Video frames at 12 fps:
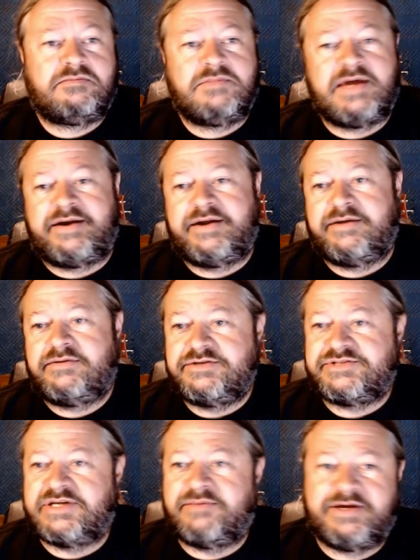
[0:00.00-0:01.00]
I don't know, do
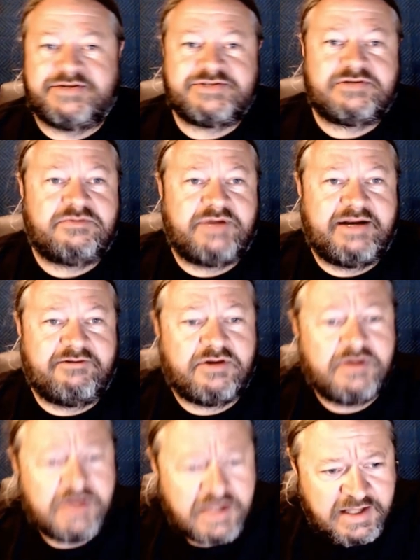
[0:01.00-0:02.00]
something else. Whatever.
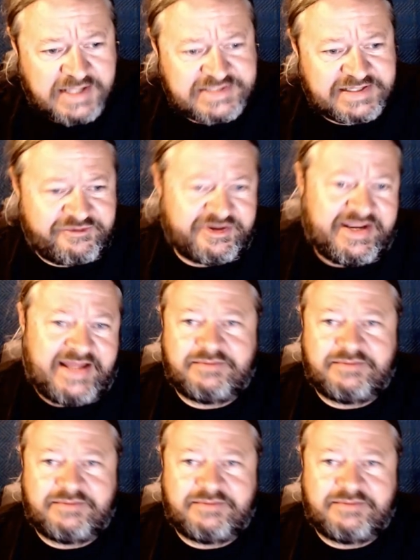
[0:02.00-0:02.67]
That's enough for today.